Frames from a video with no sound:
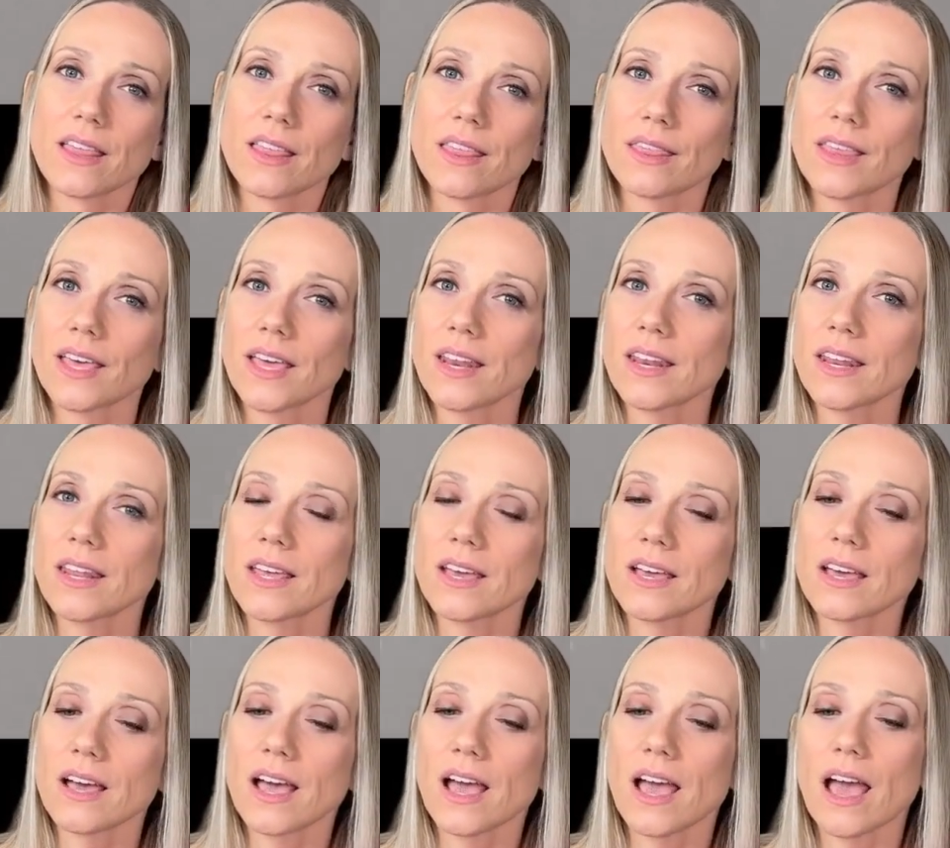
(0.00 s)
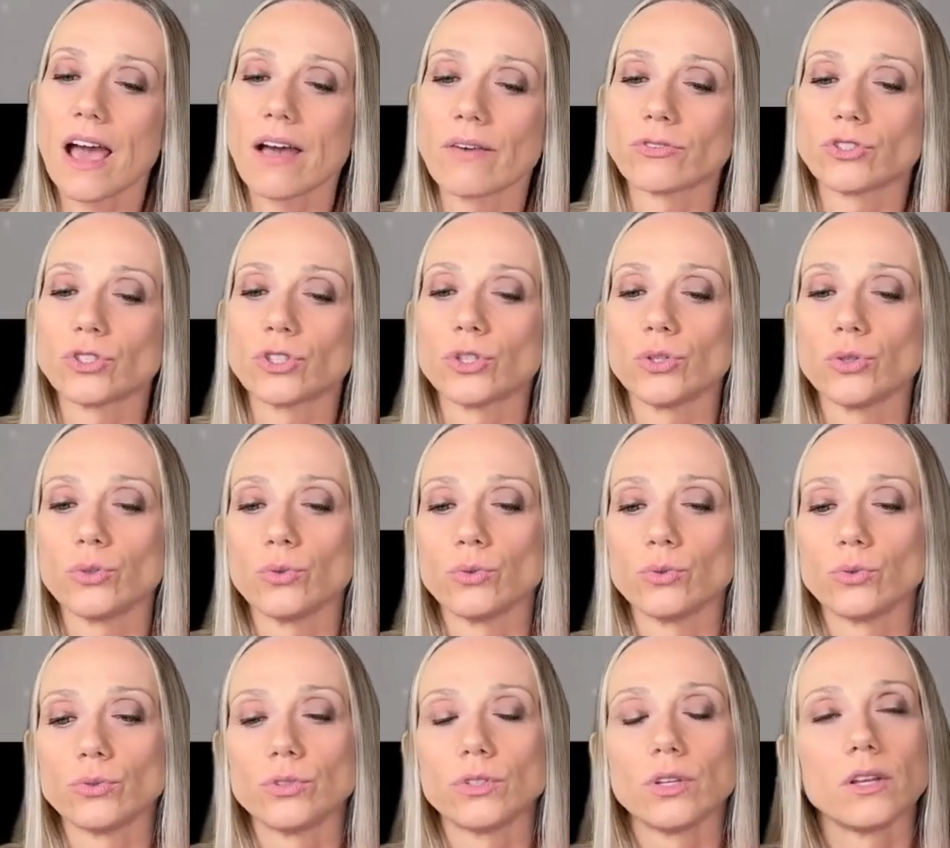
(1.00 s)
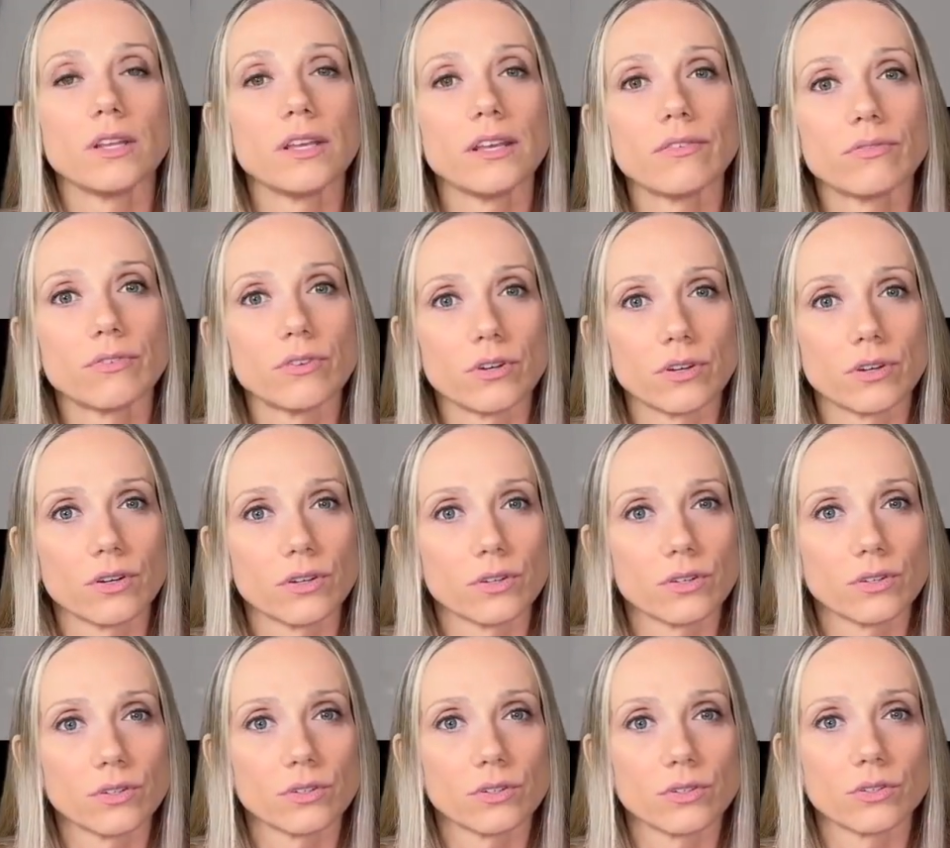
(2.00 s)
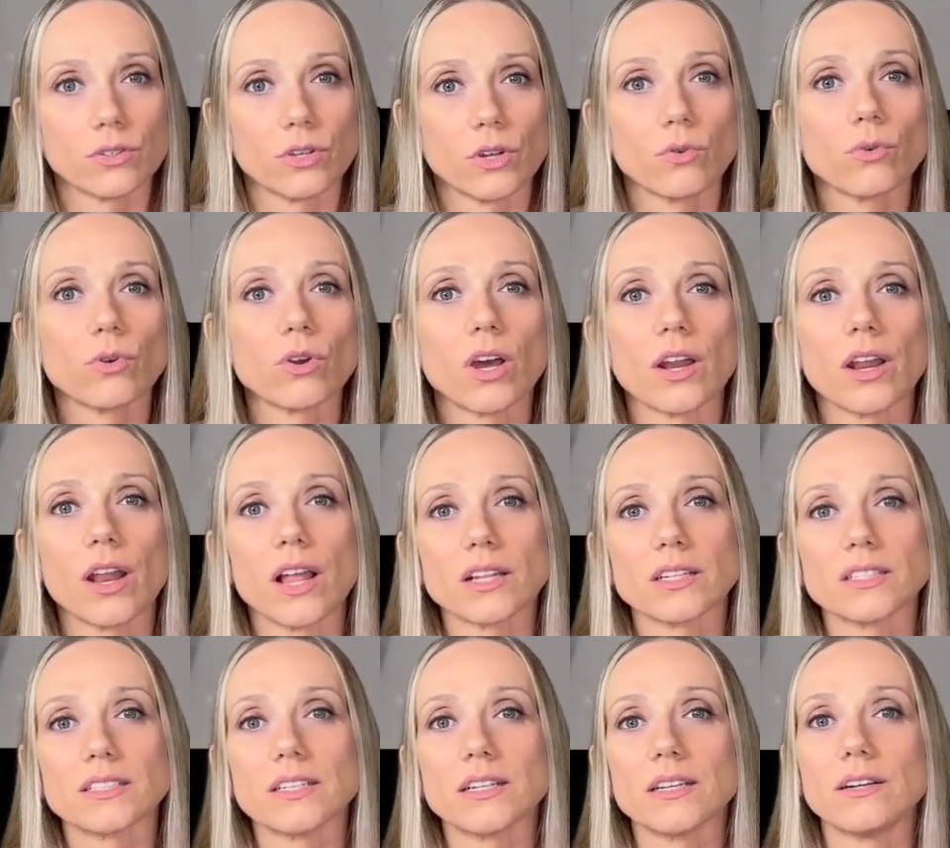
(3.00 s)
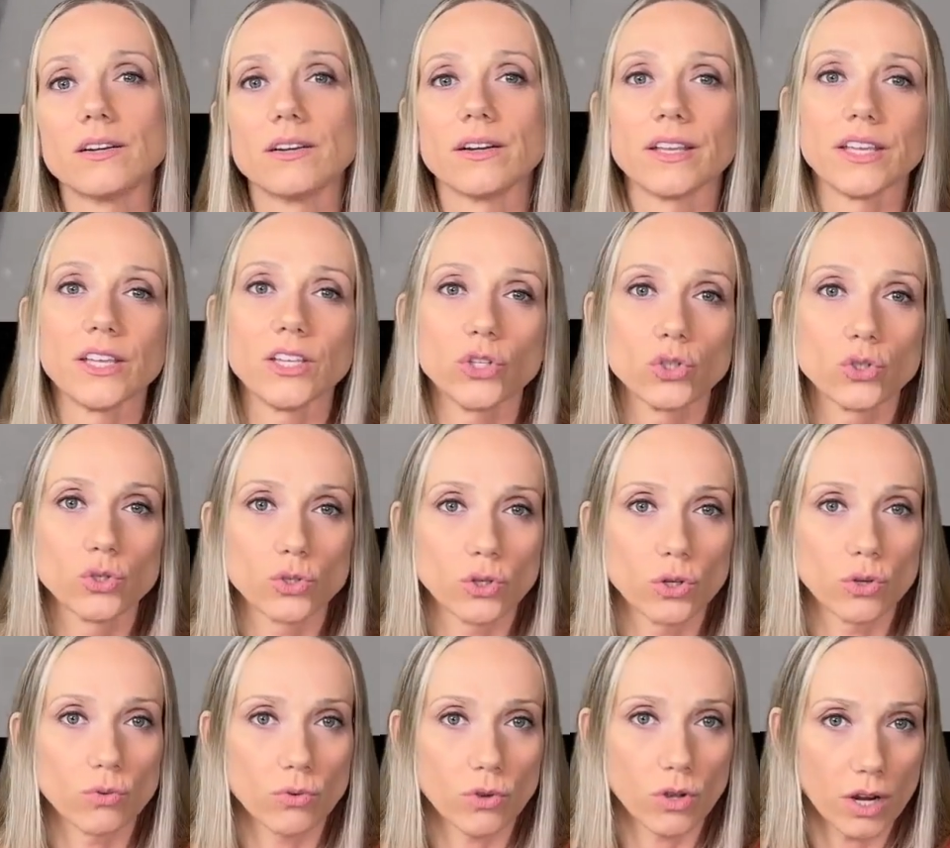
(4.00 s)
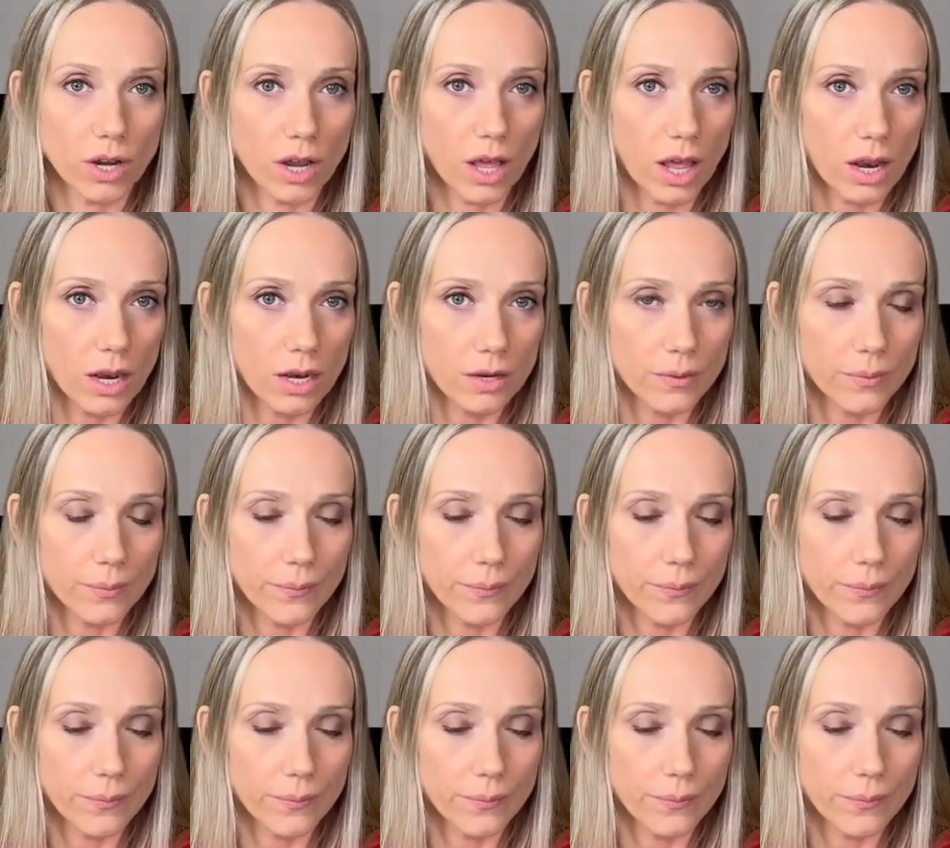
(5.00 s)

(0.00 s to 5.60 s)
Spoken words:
then I have to deliver the root canal sealer into the root canal.